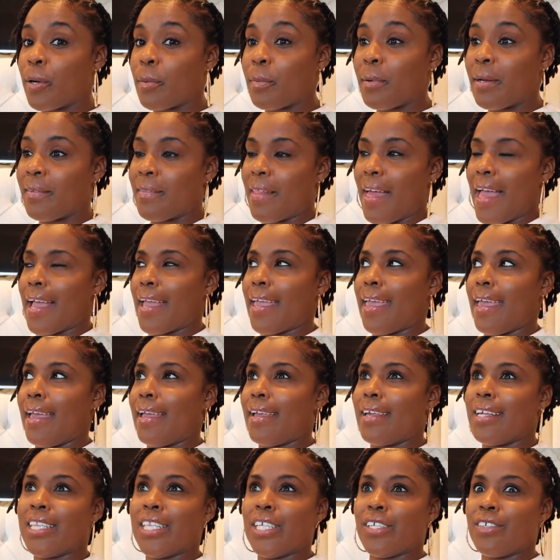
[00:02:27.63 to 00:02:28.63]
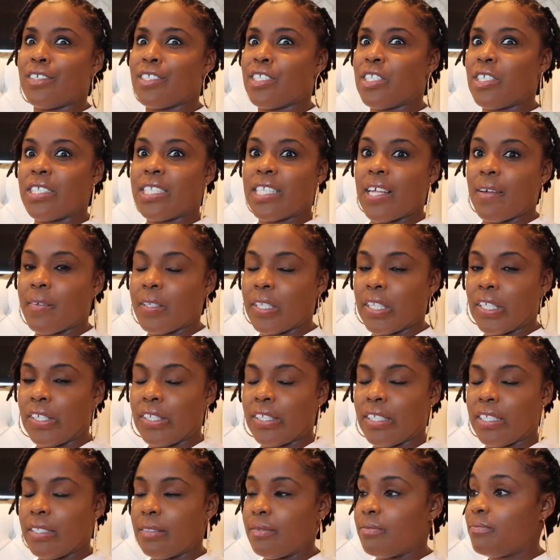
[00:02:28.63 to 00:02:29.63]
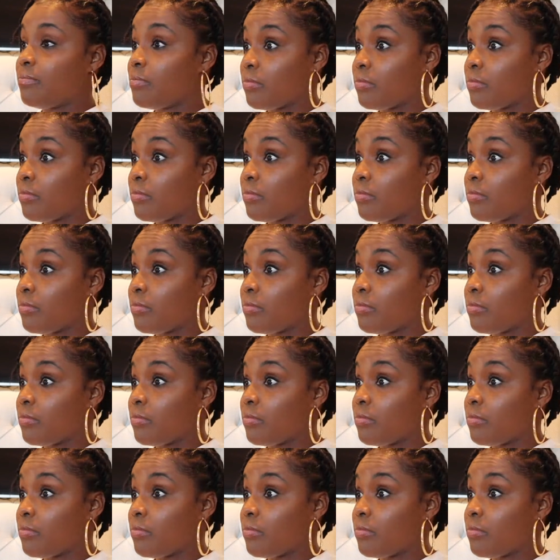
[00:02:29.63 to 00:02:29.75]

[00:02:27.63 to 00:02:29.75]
but I can't get there until 7:30.